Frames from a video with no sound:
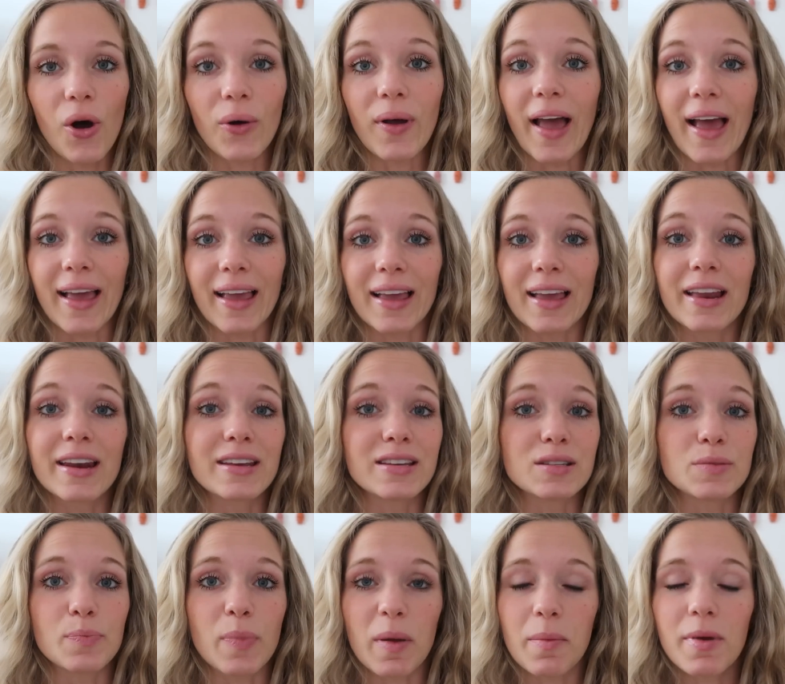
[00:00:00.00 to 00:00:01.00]
Okay, it
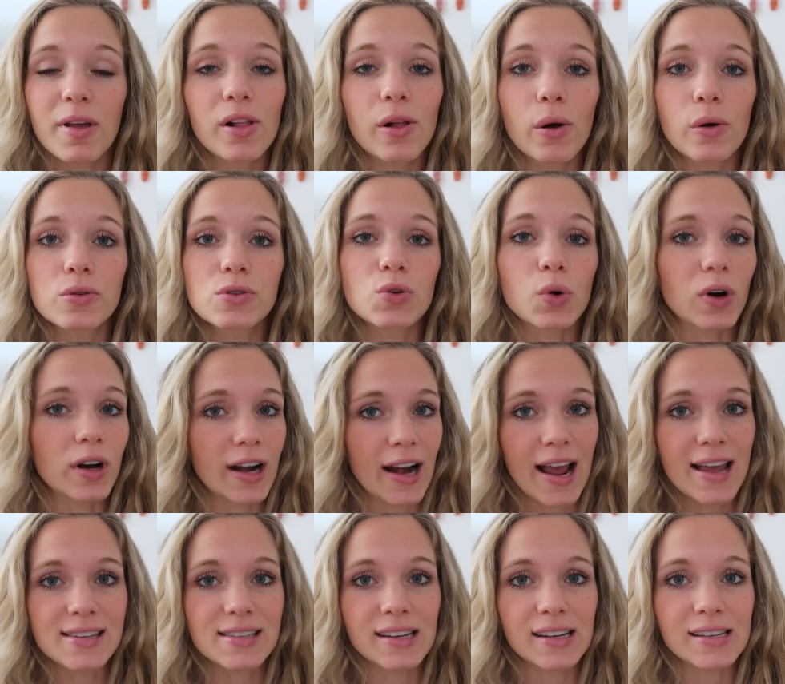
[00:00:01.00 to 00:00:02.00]
is baby clothes
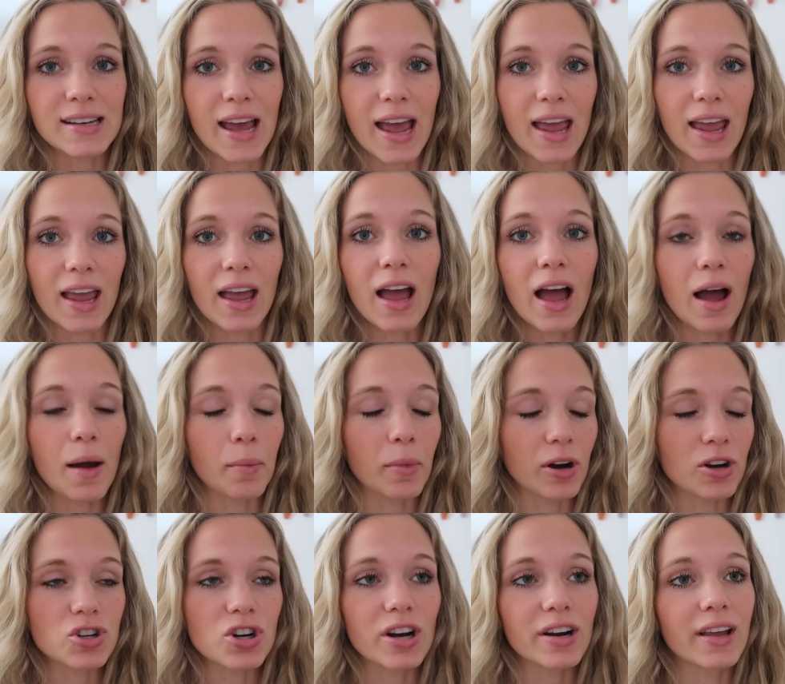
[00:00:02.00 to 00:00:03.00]
organizing day. I'm
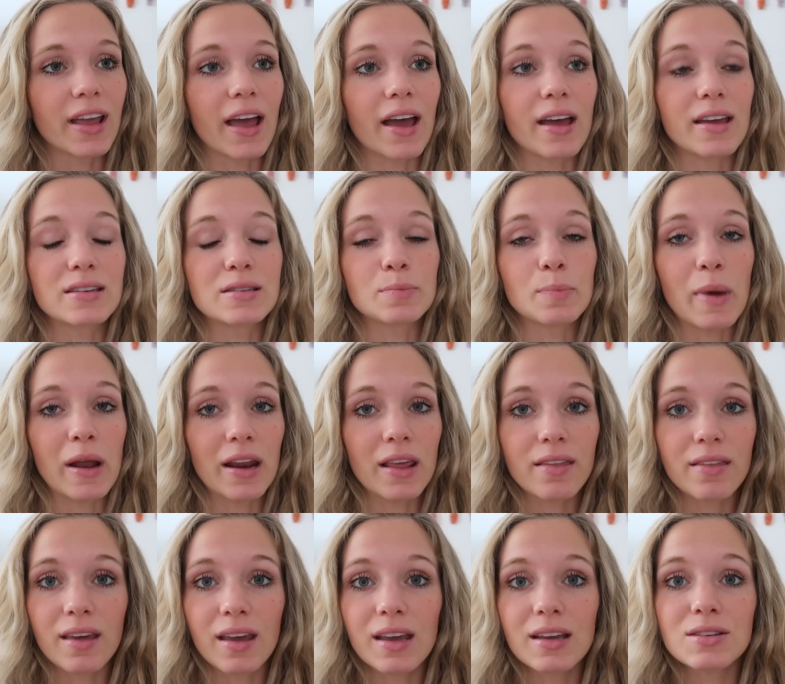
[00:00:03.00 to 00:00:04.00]
gonna try to get as many
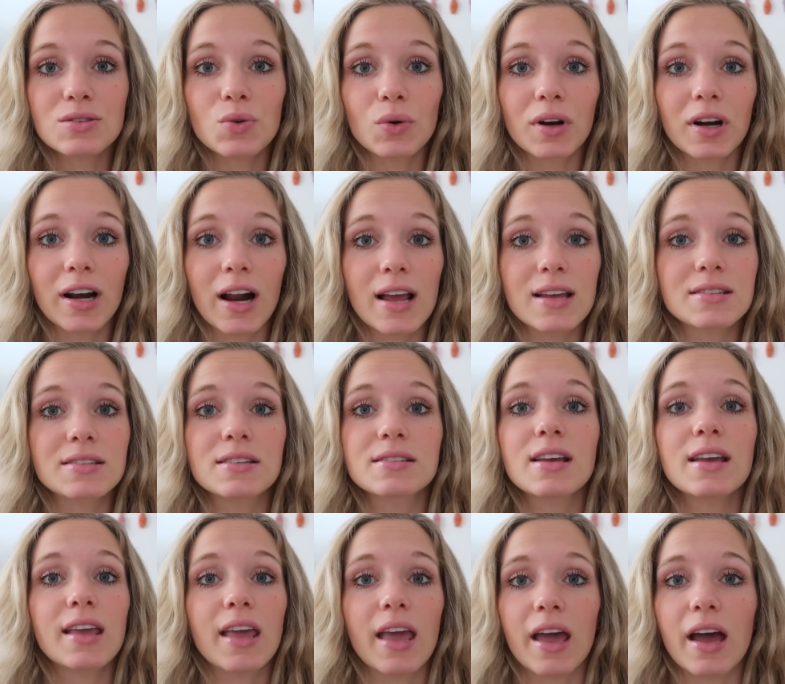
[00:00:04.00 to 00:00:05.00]
things organized as
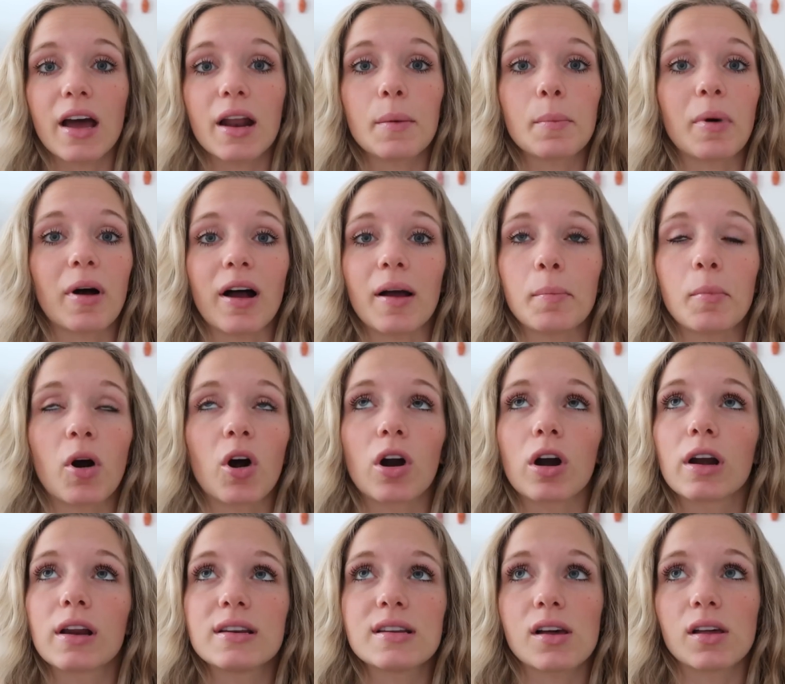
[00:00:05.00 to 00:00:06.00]
I can, but I'm
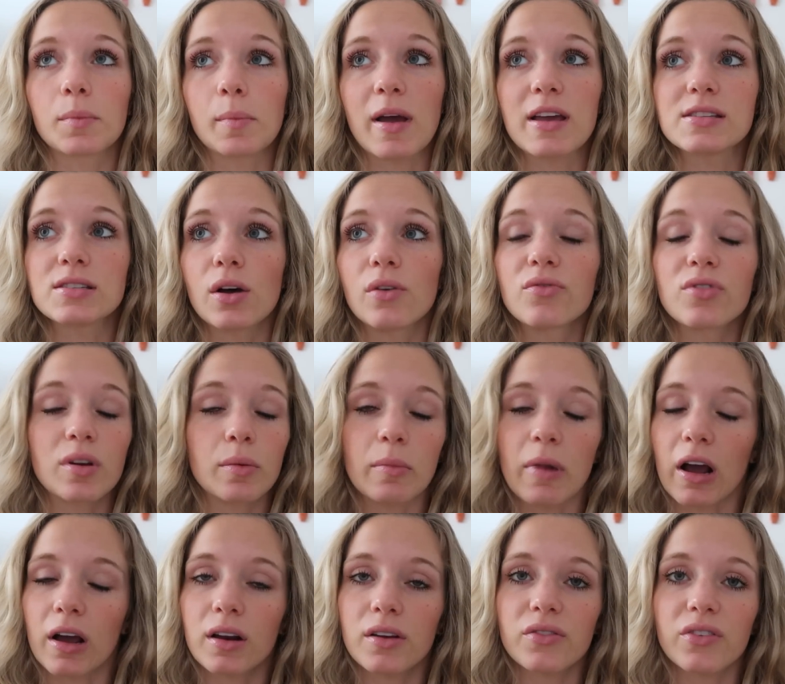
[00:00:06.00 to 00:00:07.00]
already telling myself that I'm
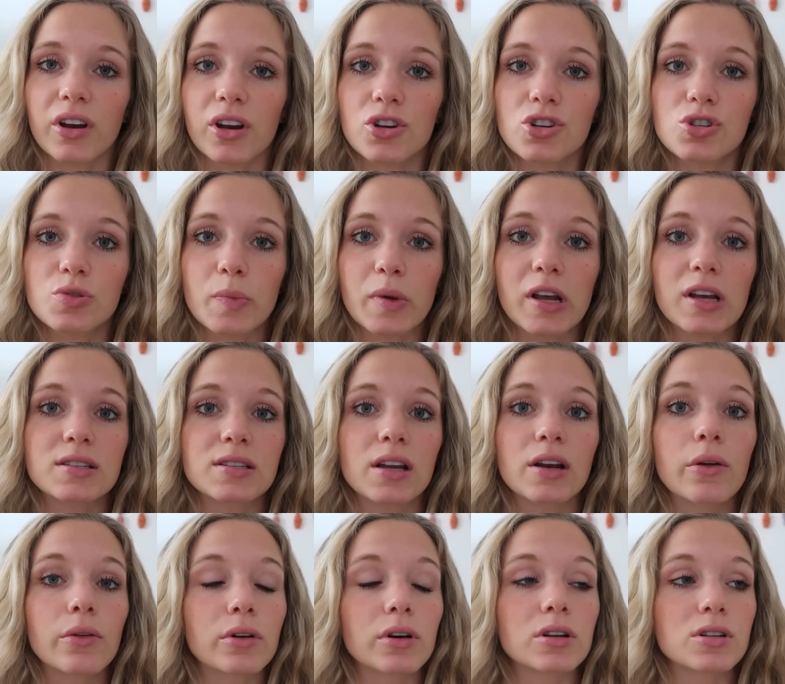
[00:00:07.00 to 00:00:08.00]
not gonna finish because I
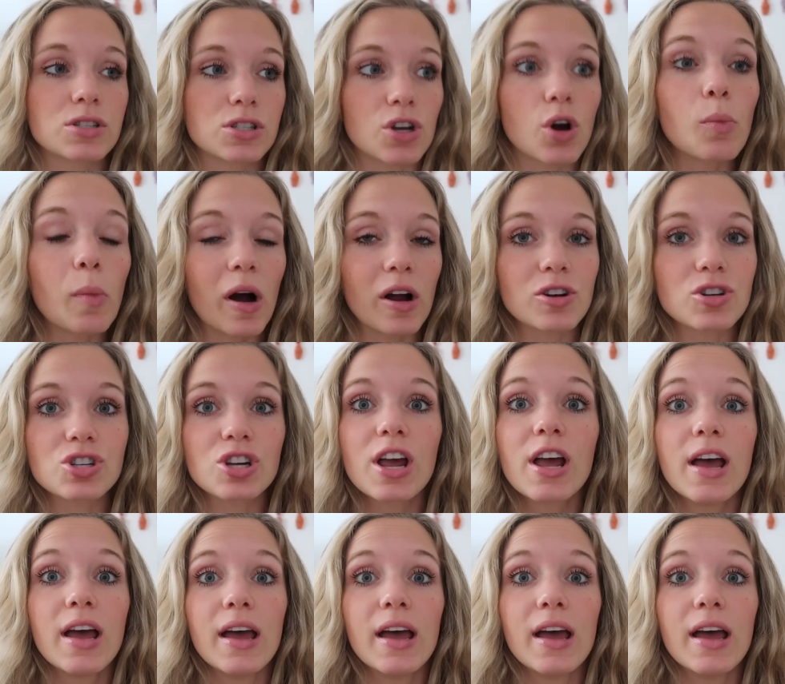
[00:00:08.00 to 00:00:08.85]
know there is so much.